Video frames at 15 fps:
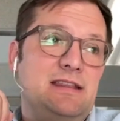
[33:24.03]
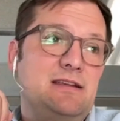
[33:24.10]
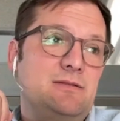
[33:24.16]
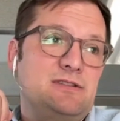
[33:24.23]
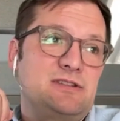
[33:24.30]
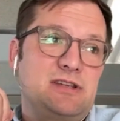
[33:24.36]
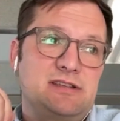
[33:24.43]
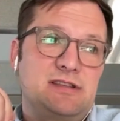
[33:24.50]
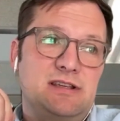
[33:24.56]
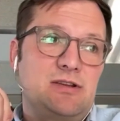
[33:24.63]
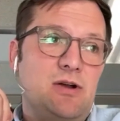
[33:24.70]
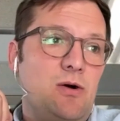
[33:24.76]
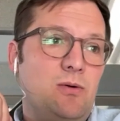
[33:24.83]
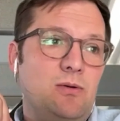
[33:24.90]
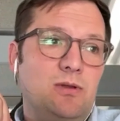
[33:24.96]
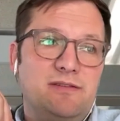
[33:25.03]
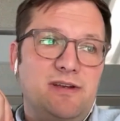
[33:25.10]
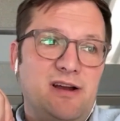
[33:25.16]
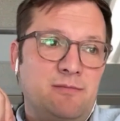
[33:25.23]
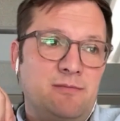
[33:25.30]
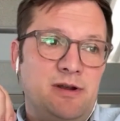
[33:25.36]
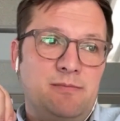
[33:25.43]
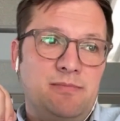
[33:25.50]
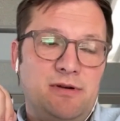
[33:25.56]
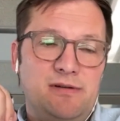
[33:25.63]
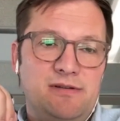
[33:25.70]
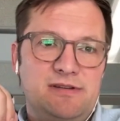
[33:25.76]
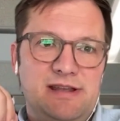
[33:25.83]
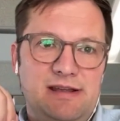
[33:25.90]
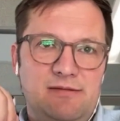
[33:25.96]
there was just this whole of government
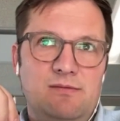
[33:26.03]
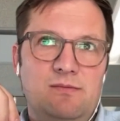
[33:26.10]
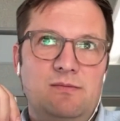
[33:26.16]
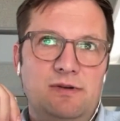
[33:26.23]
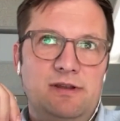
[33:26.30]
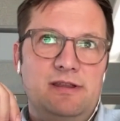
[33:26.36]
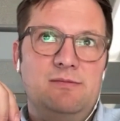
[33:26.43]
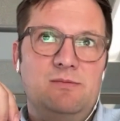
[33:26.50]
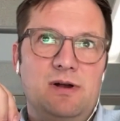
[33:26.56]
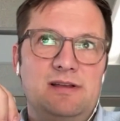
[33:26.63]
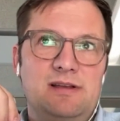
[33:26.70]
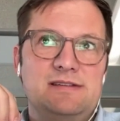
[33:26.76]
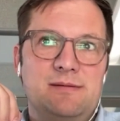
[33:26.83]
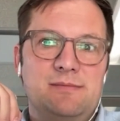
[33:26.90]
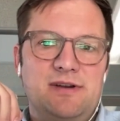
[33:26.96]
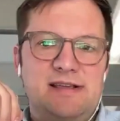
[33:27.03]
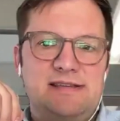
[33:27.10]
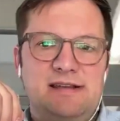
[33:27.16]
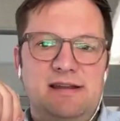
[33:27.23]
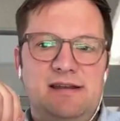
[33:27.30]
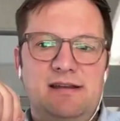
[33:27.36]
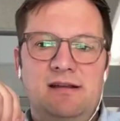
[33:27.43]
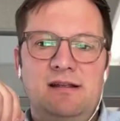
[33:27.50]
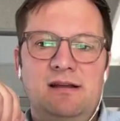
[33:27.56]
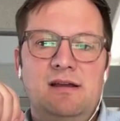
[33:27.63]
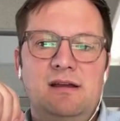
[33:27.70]
approach that really was unprecedented.